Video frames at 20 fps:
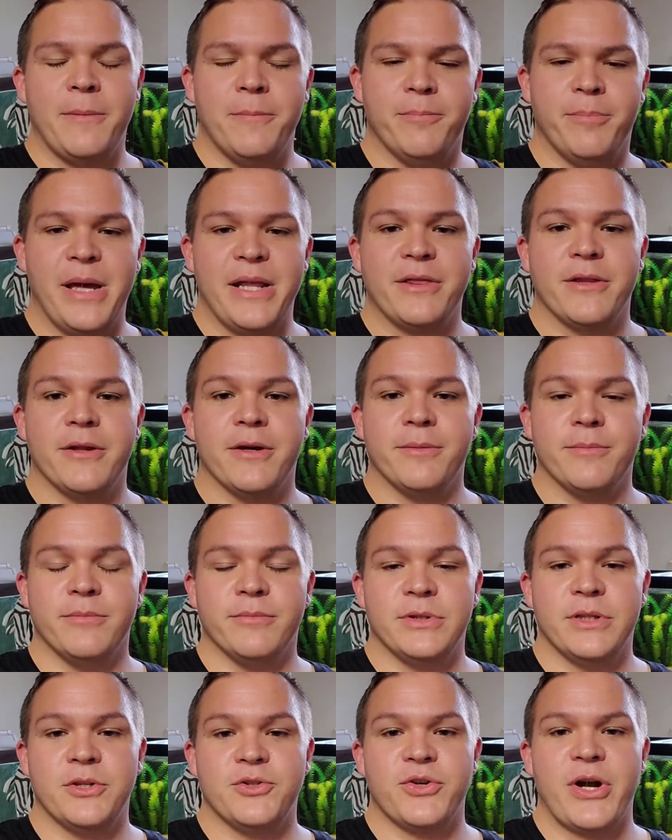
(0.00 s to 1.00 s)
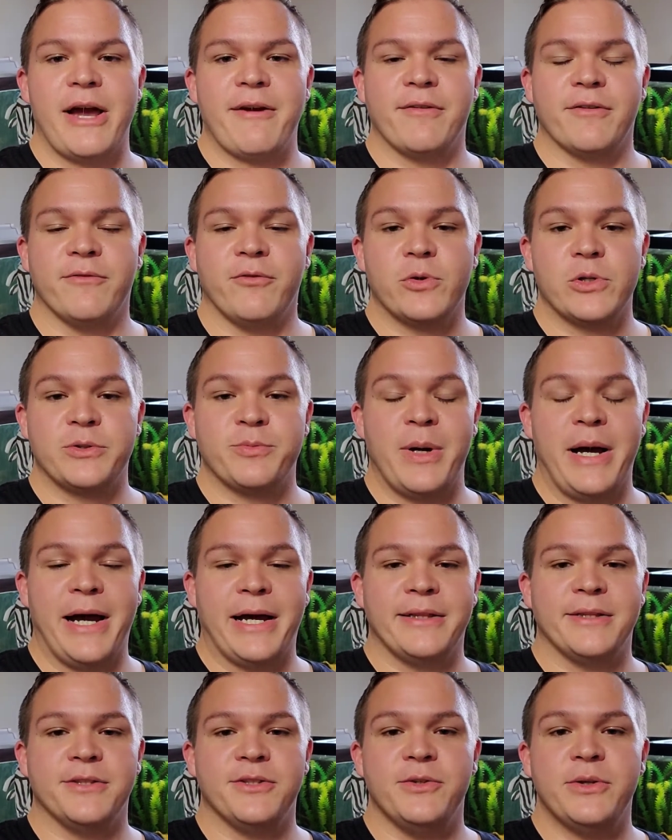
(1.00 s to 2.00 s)
been the driving force
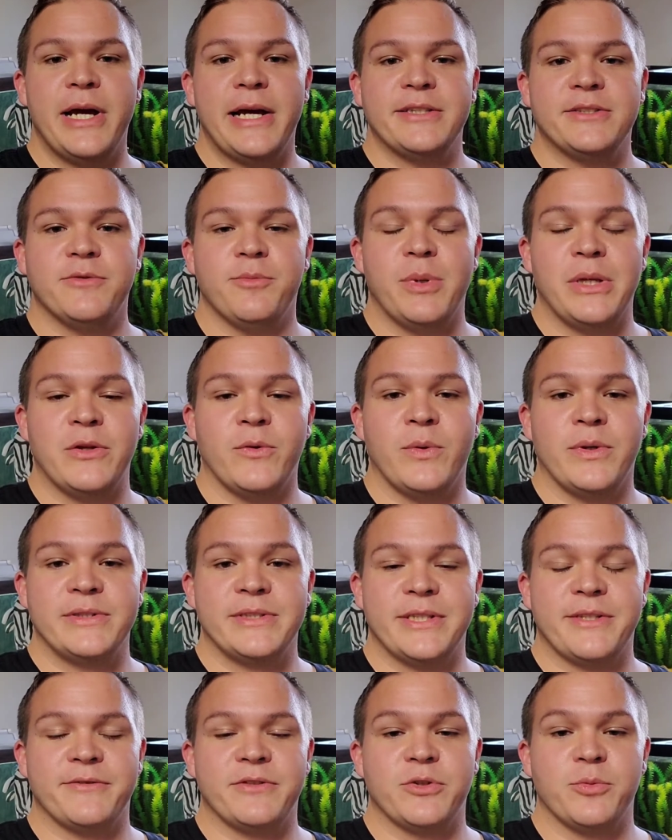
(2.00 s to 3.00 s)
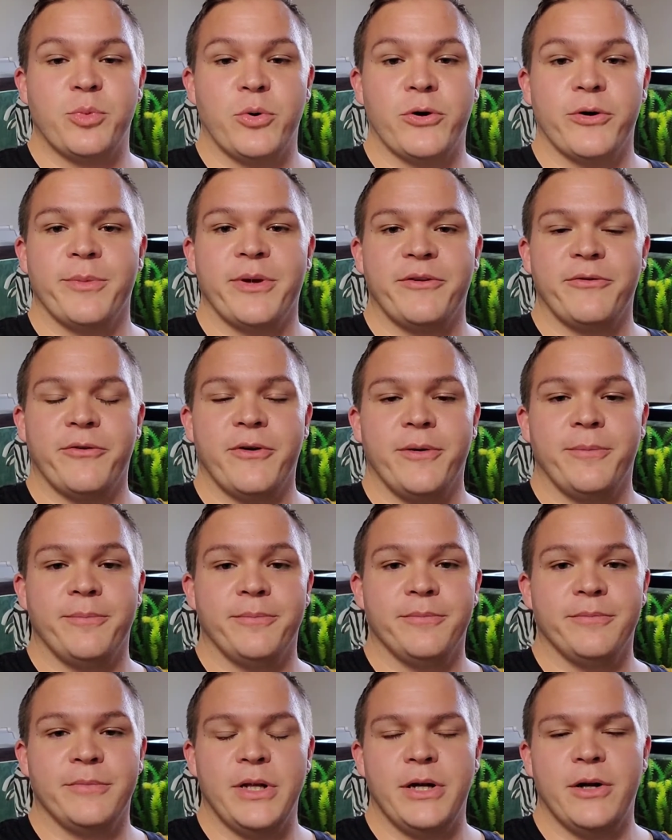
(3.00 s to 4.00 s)
behind this. You guys have been the ones that have supported me from,
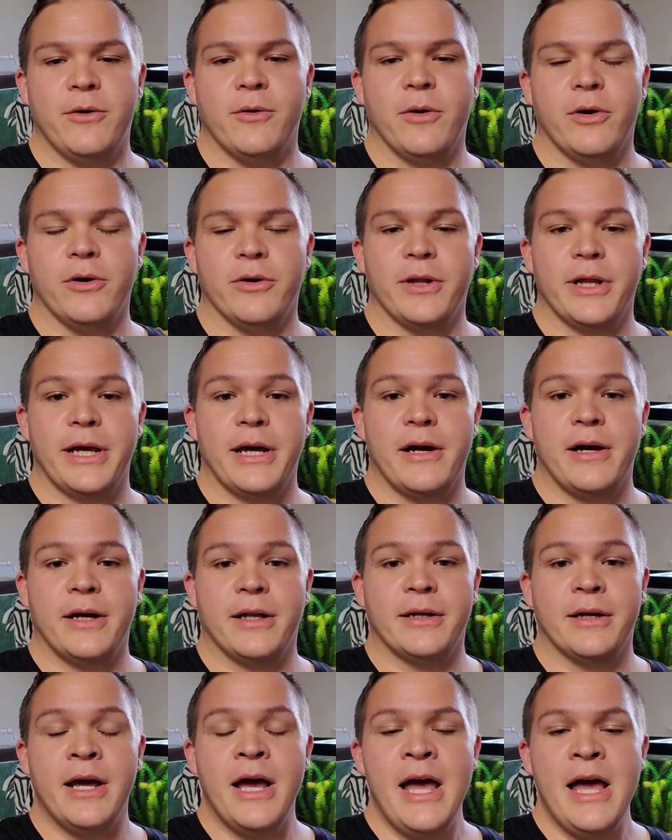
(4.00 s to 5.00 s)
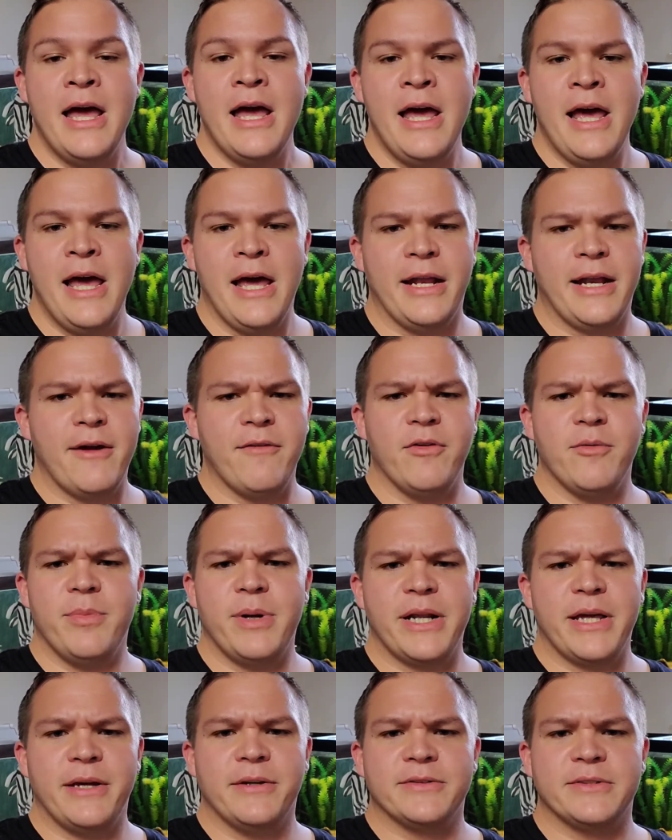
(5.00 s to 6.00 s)
you know, early on. And
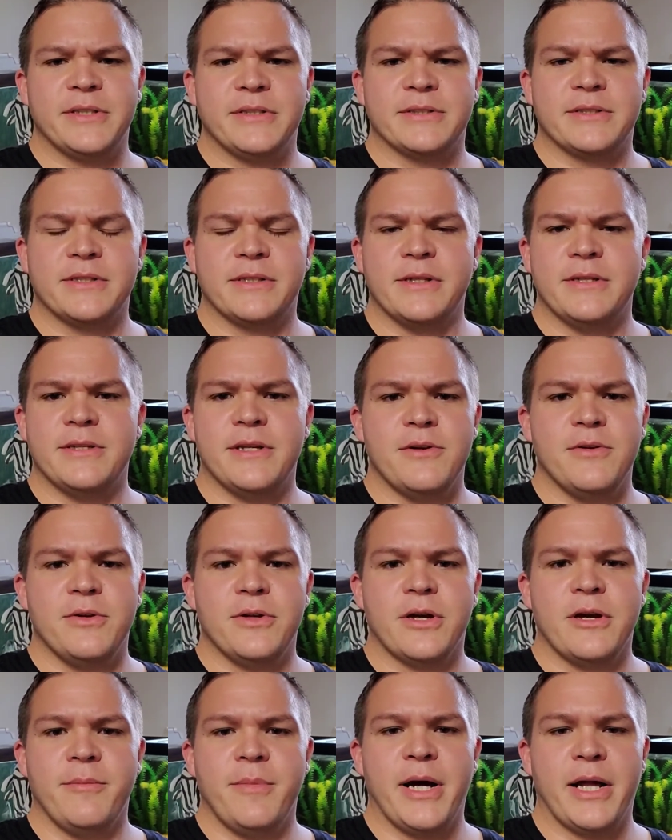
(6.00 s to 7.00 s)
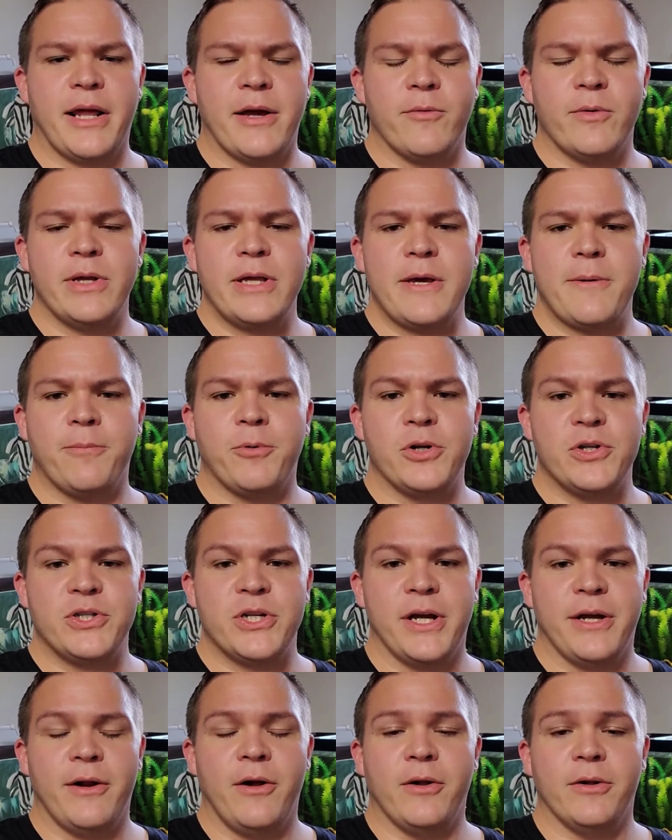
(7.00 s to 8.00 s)
everybody else that's continued to come on, I really
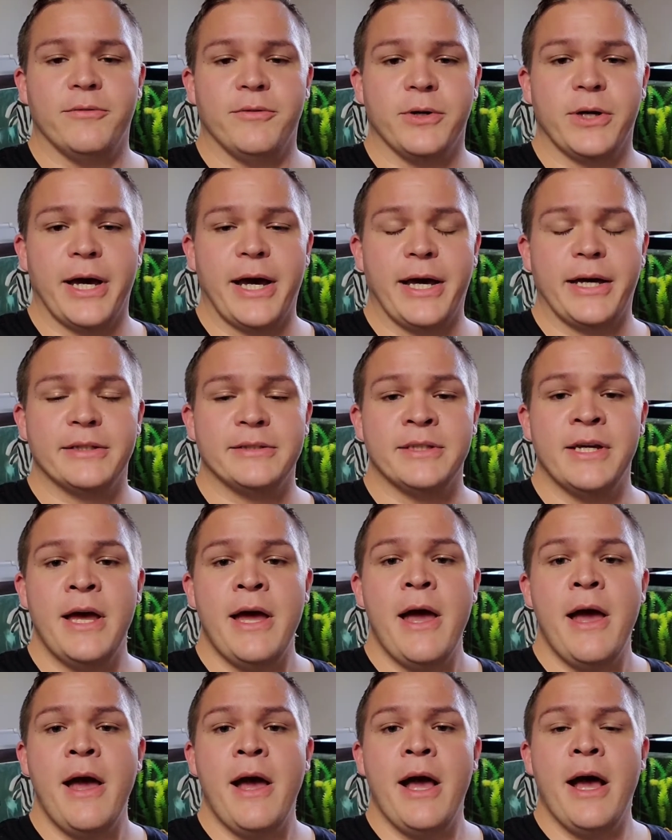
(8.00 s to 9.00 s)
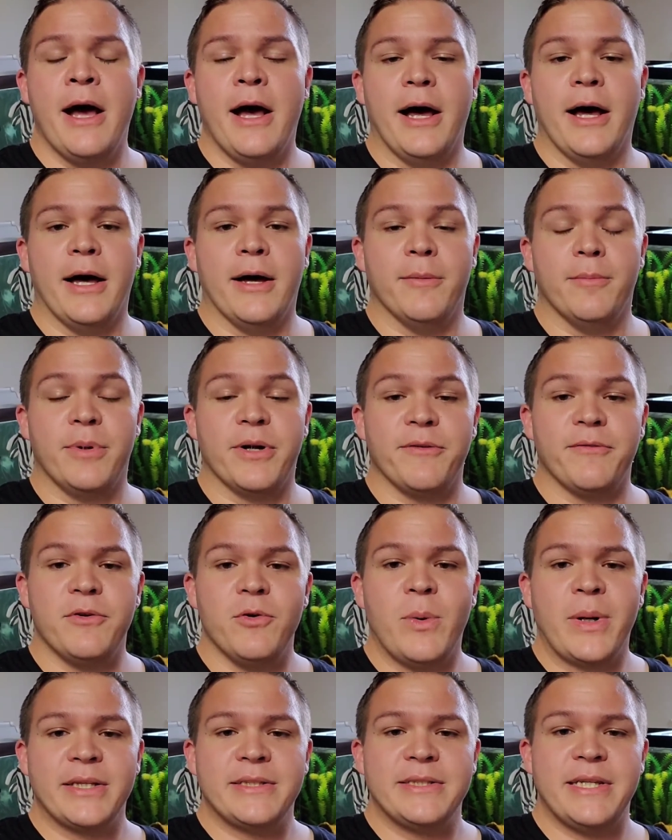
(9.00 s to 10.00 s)
appreciate all of you guys. But if you
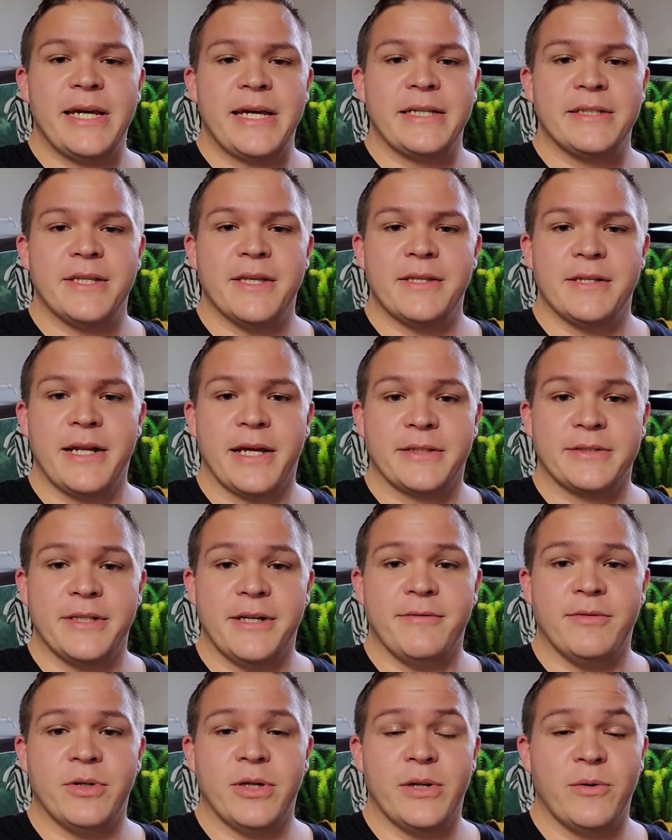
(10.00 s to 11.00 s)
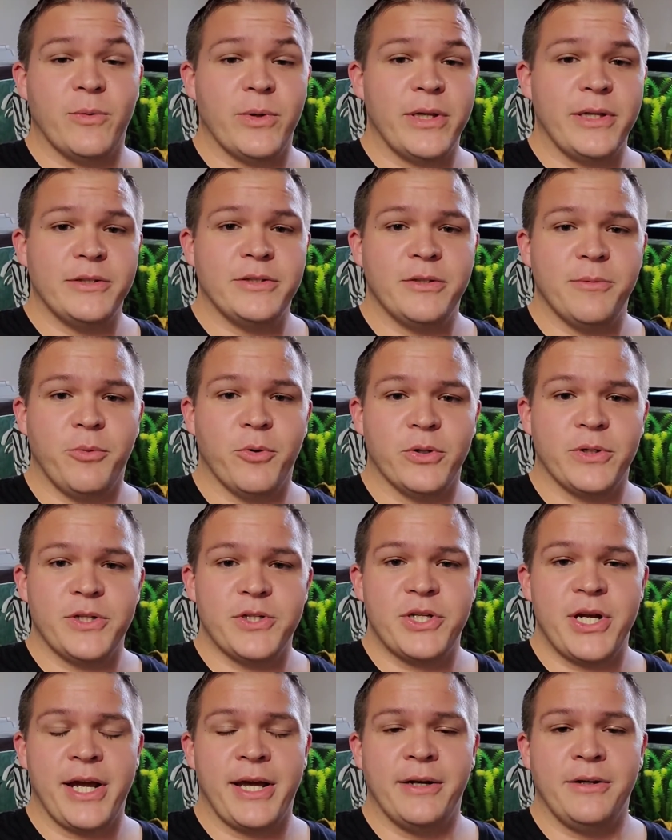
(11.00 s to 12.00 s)
want to take it to the next level and really support the
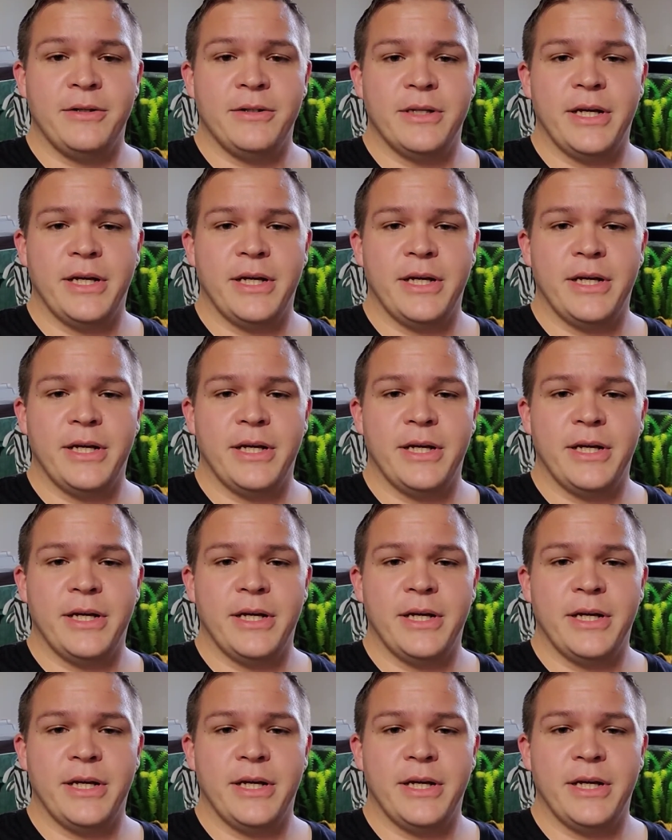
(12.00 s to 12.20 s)
channel